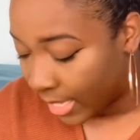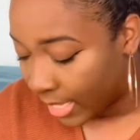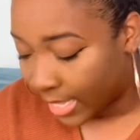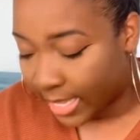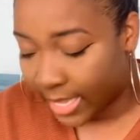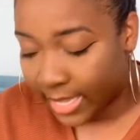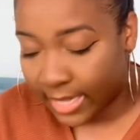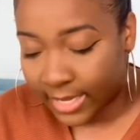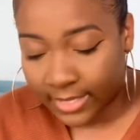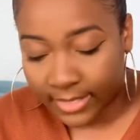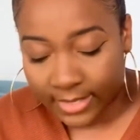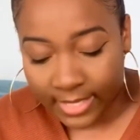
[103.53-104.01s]

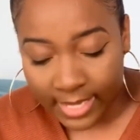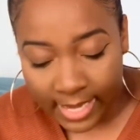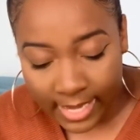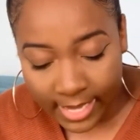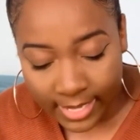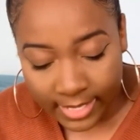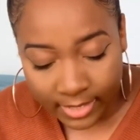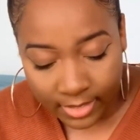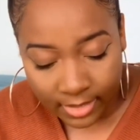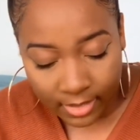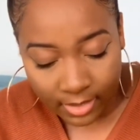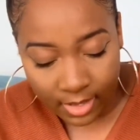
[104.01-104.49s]
and
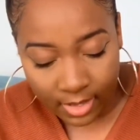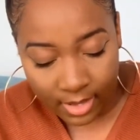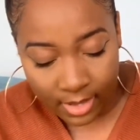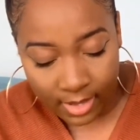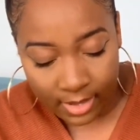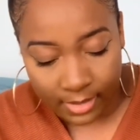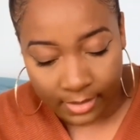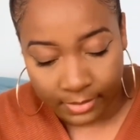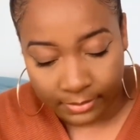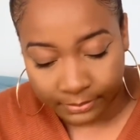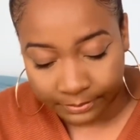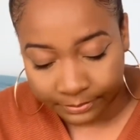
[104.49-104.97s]
that
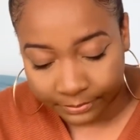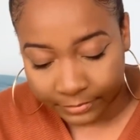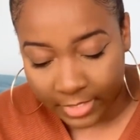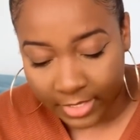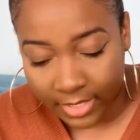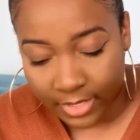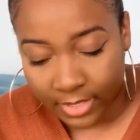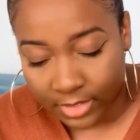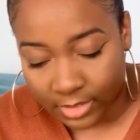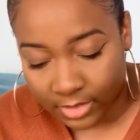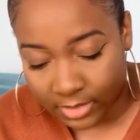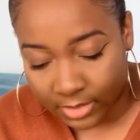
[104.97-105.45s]

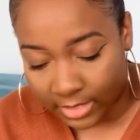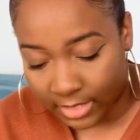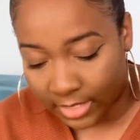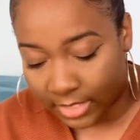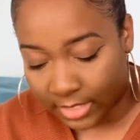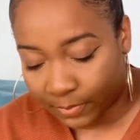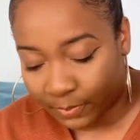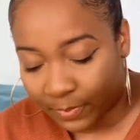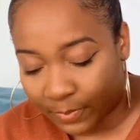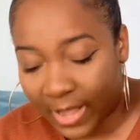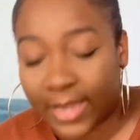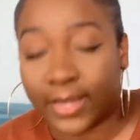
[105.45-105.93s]
is
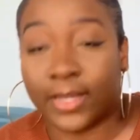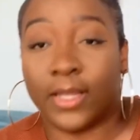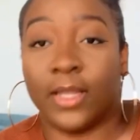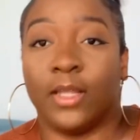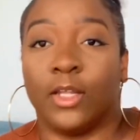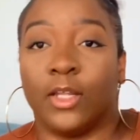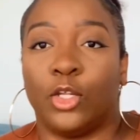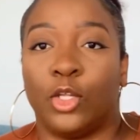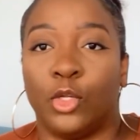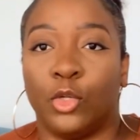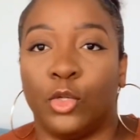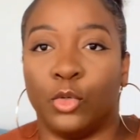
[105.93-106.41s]
these
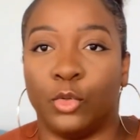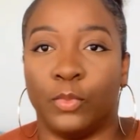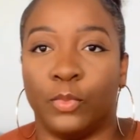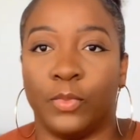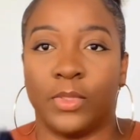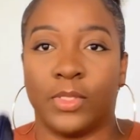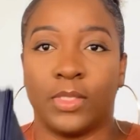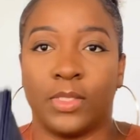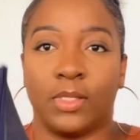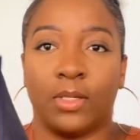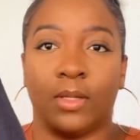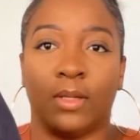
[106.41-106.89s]
packing
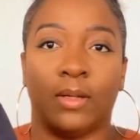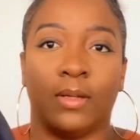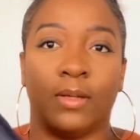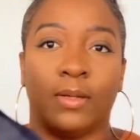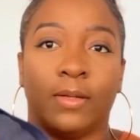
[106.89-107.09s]
cubes.